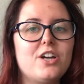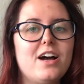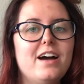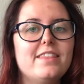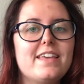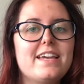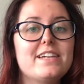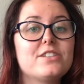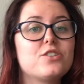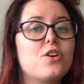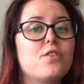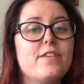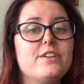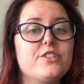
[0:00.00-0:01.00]
on these
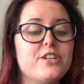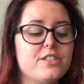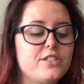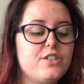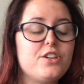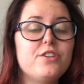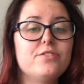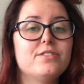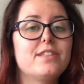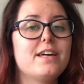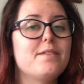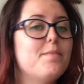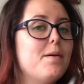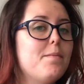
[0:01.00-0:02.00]
or if I just use
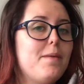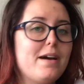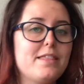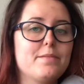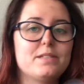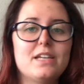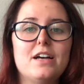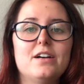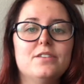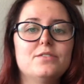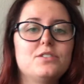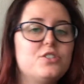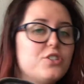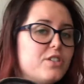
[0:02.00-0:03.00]
them by
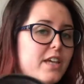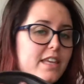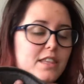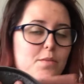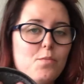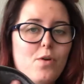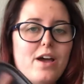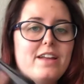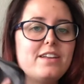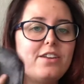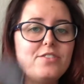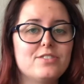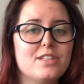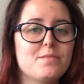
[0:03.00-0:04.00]
themselves, just get them wet and
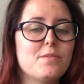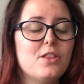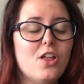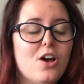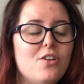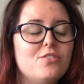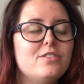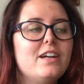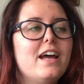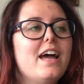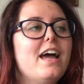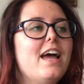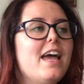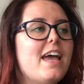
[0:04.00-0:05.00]
use them alone,
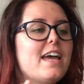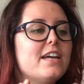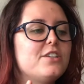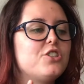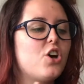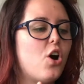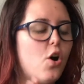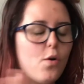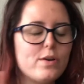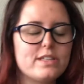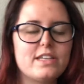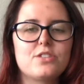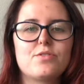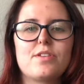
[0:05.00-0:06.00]
it always
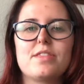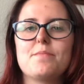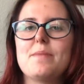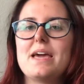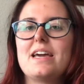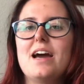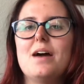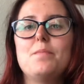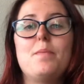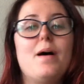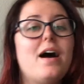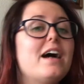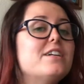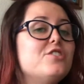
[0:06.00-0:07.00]
gets rid of the
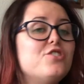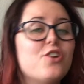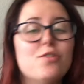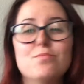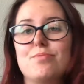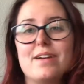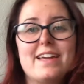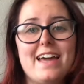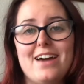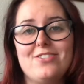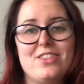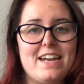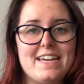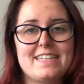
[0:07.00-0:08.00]
makeup. I don't break
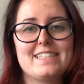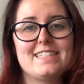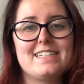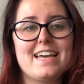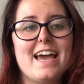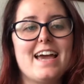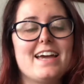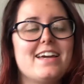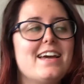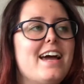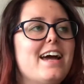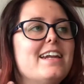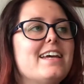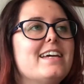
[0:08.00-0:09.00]
out the next day,
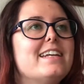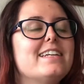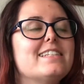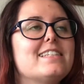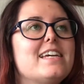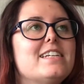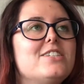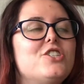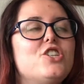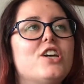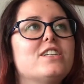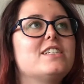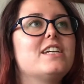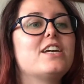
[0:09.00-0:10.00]
and it is
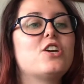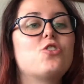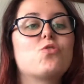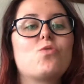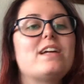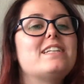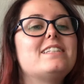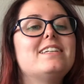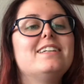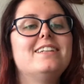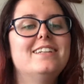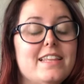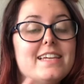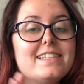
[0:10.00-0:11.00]
just great.
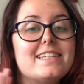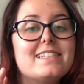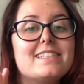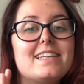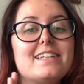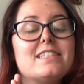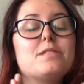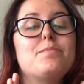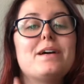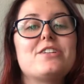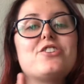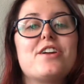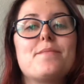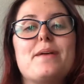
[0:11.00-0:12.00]
This is
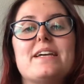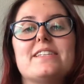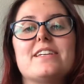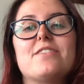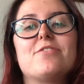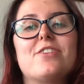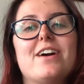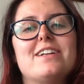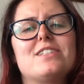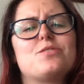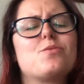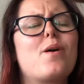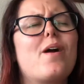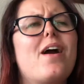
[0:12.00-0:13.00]
especially amazing for
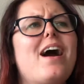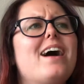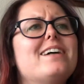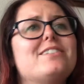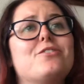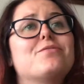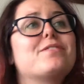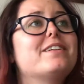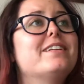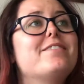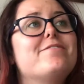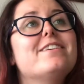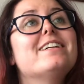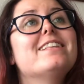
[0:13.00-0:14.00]
nights where I don't really
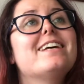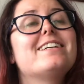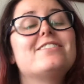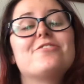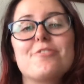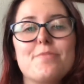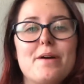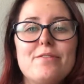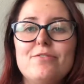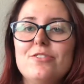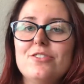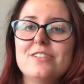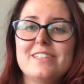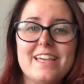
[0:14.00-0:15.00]
feel like doing my
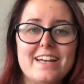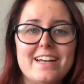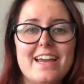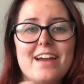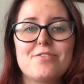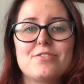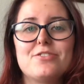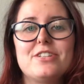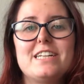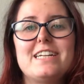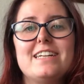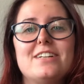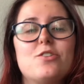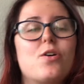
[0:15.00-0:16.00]
full skincare
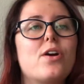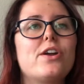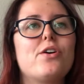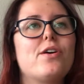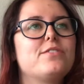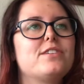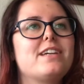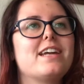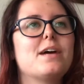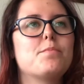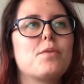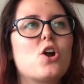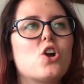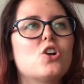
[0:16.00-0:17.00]
routine, or I know I have to get
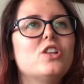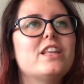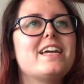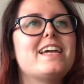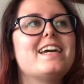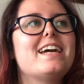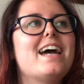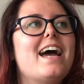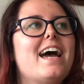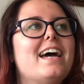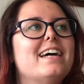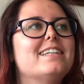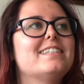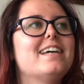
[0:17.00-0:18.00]
up early
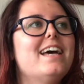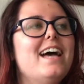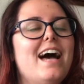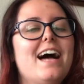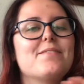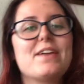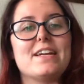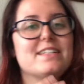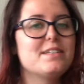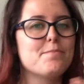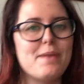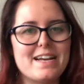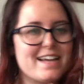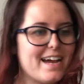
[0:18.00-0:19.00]
and I'm getting to
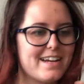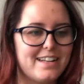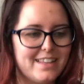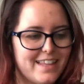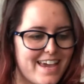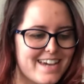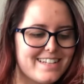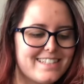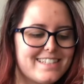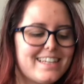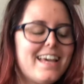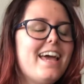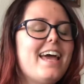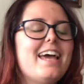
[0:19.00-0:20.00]
bed kind of late.
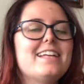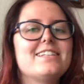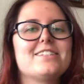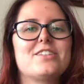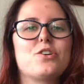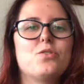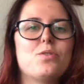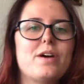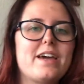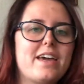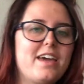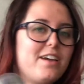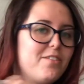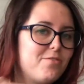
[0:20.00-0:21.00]
It's just a
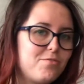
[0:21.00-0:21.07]
quick